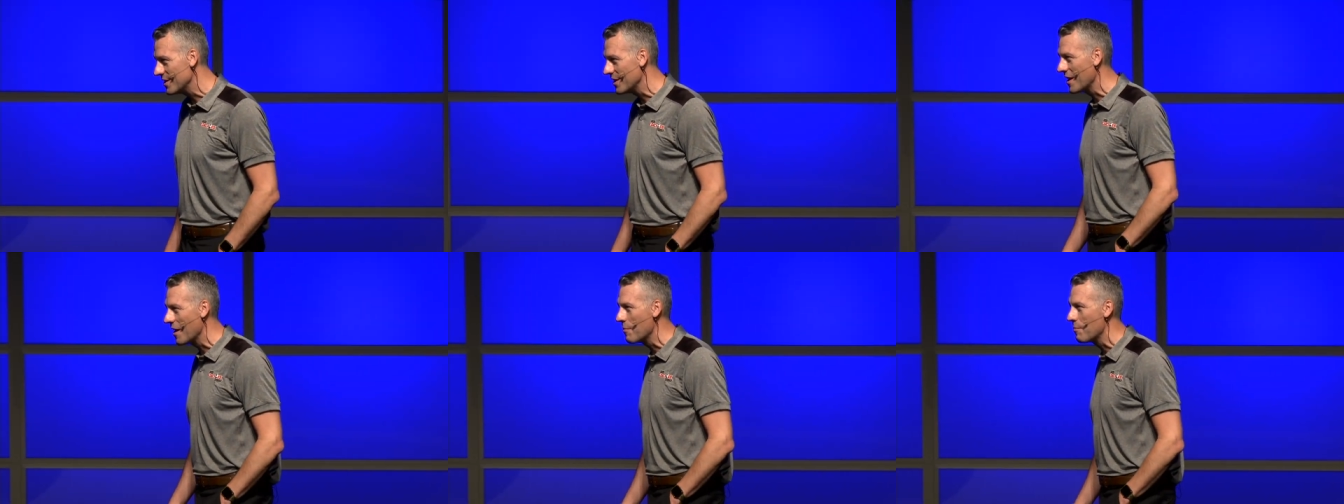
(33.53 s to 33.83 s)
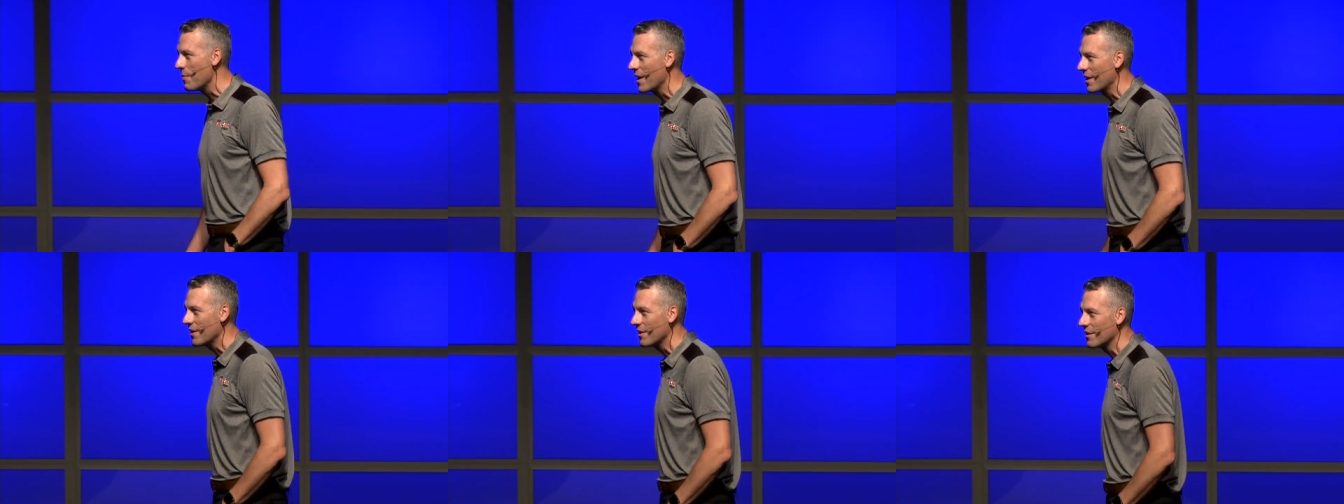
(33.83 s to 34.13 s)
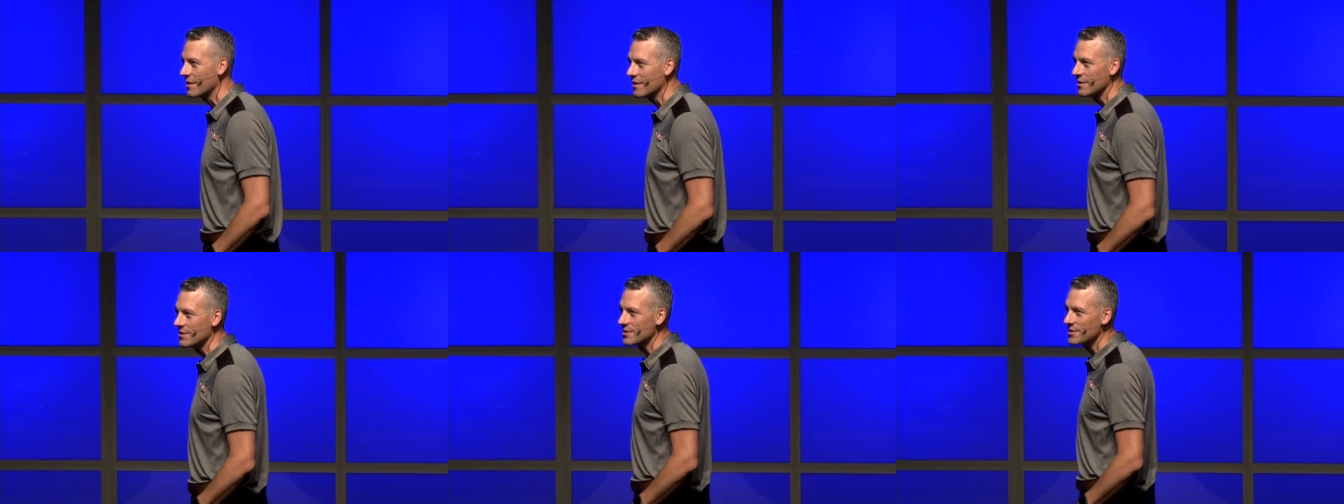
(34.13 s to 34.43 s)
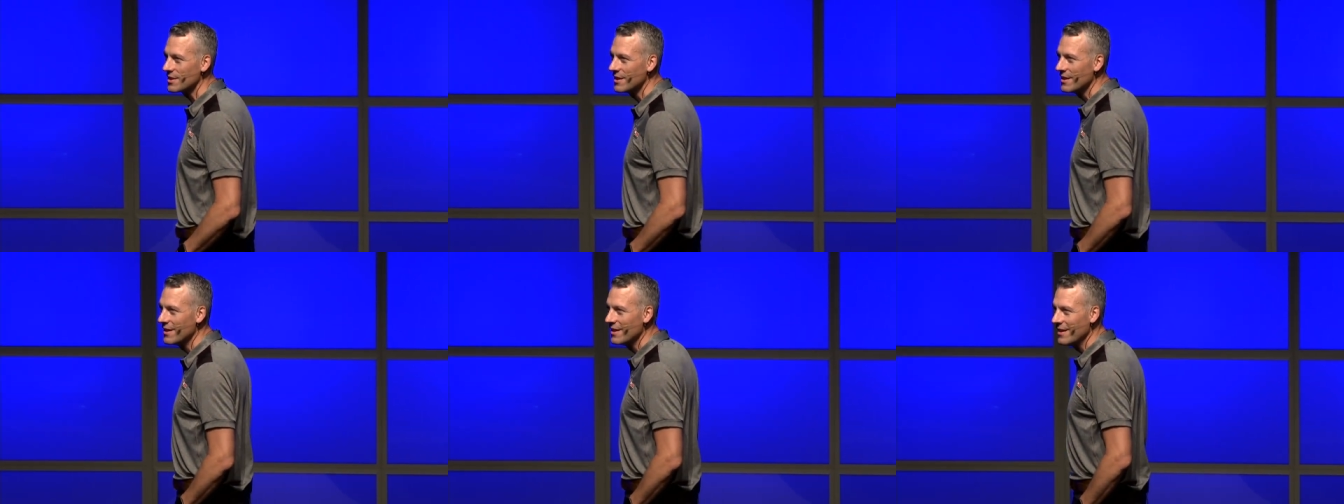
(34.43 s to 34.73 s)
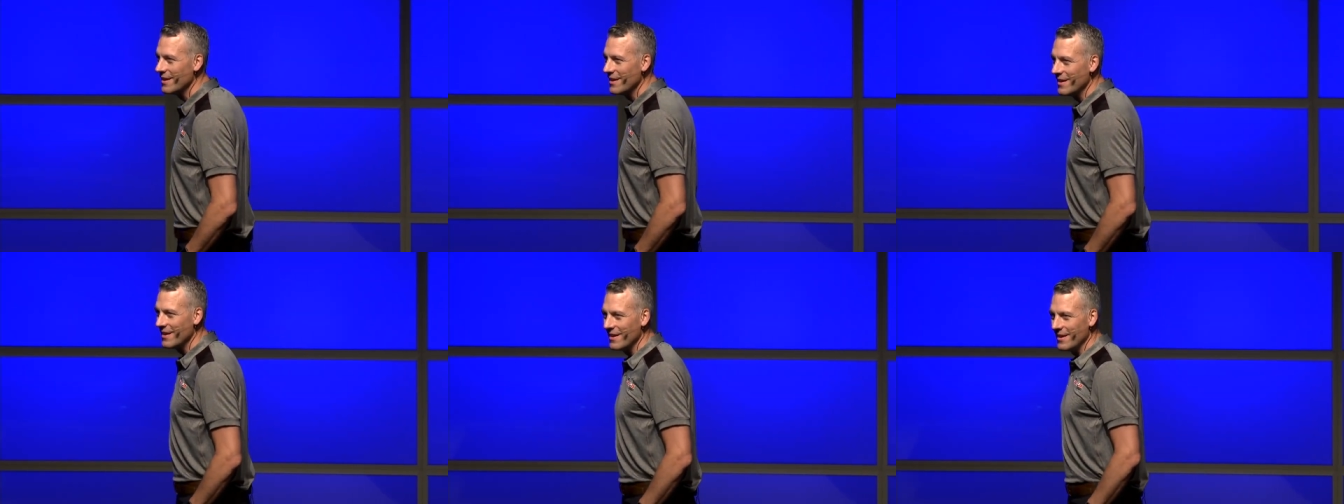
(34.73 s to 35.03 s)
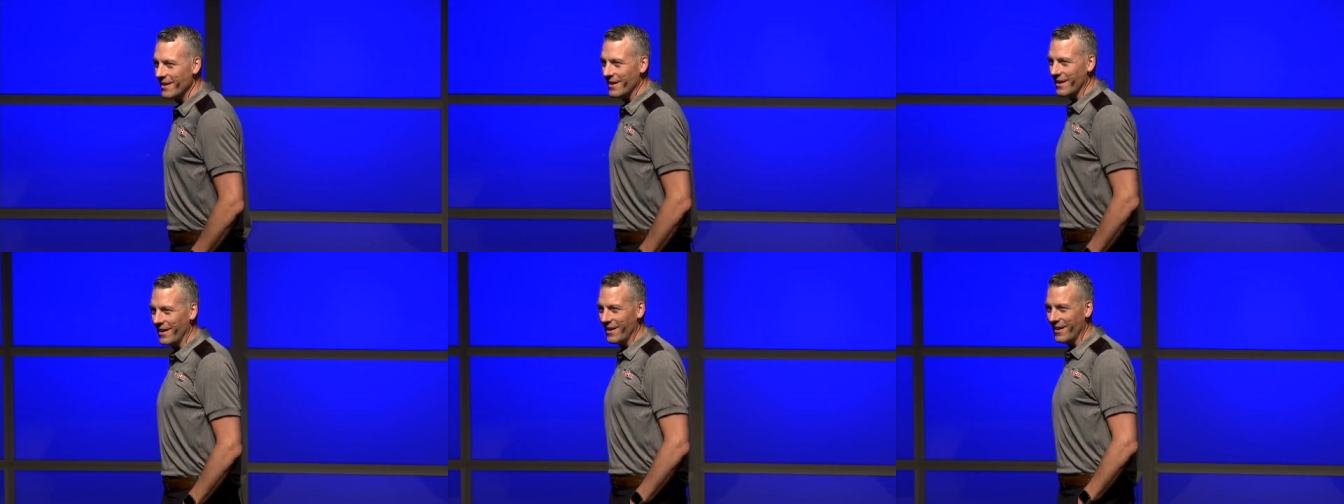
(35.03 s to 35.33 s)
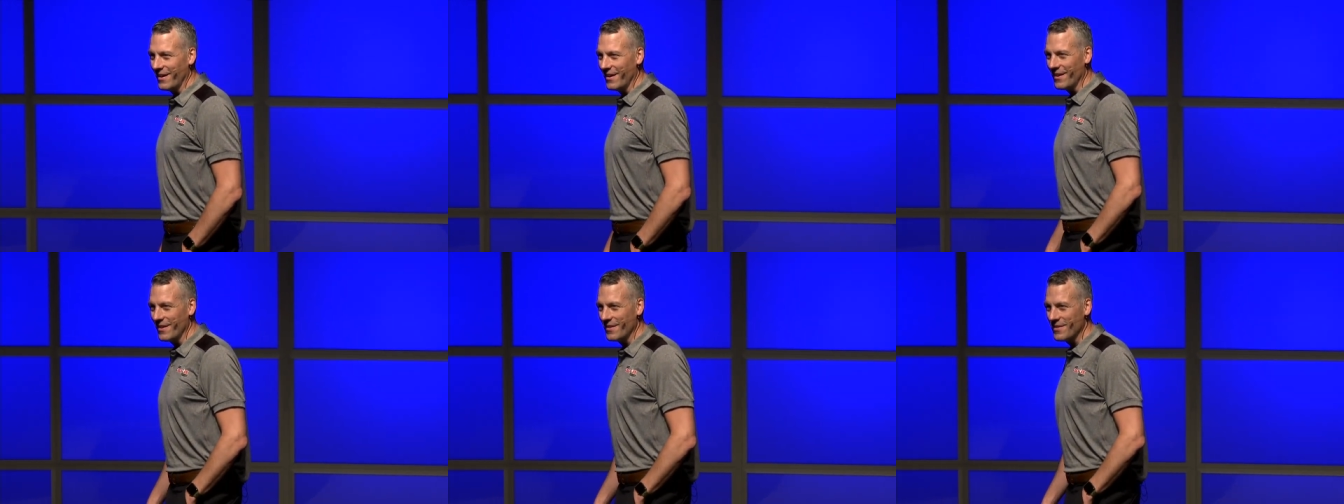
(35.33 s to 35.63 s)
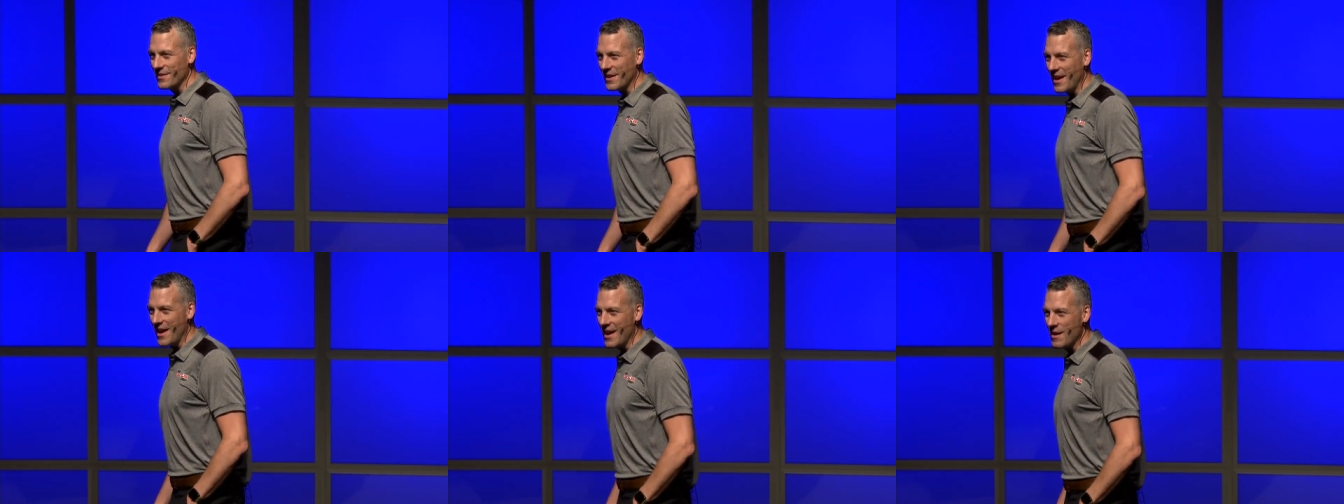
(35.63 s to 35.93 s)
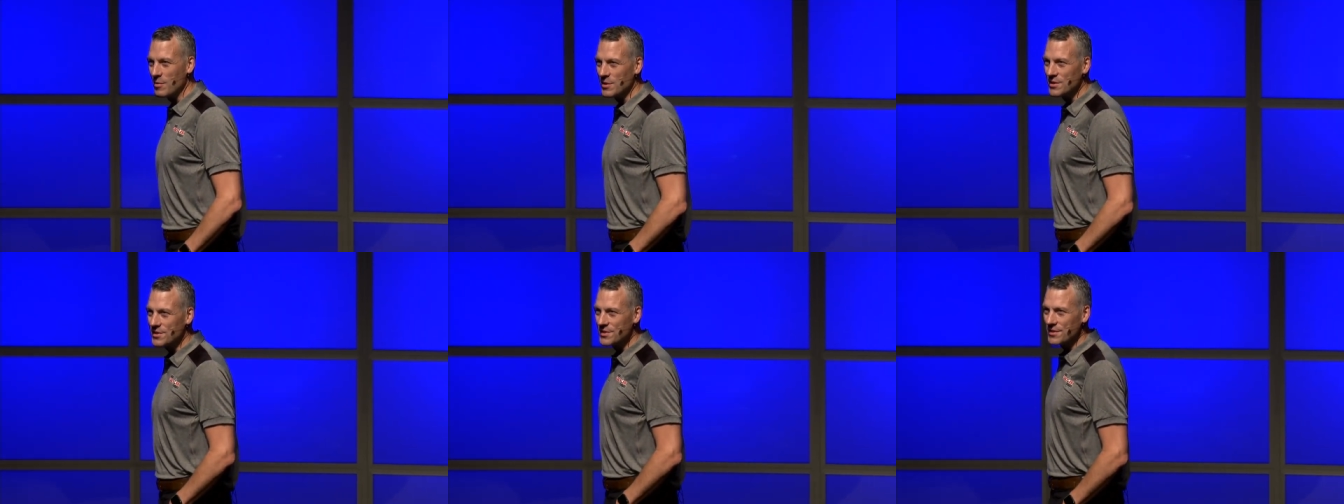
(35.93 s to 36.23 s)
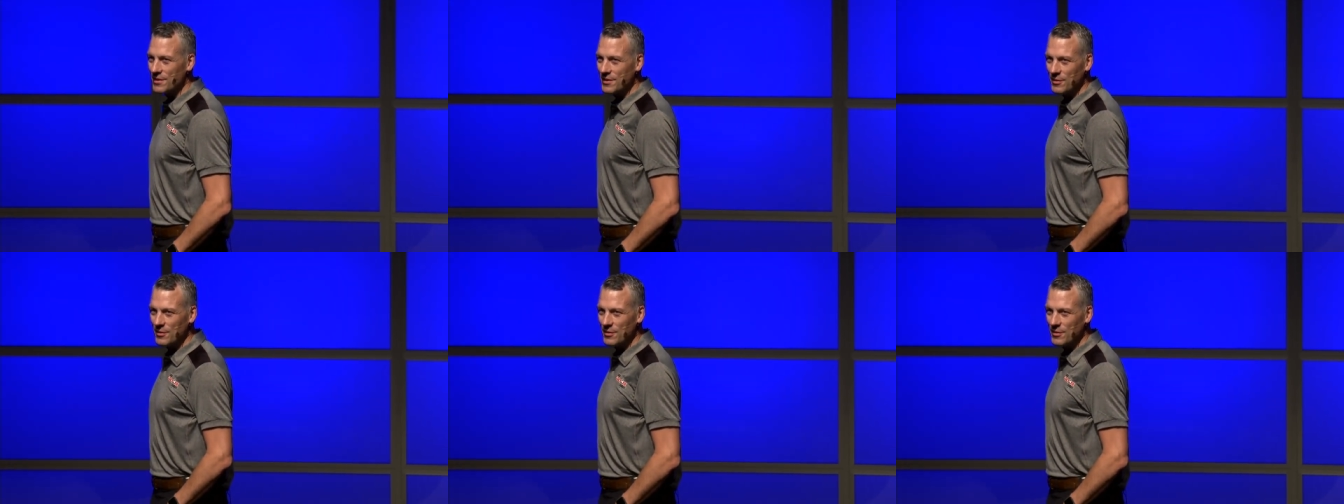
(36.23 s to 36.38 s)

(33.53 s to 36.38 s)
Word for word: to get better, because the game is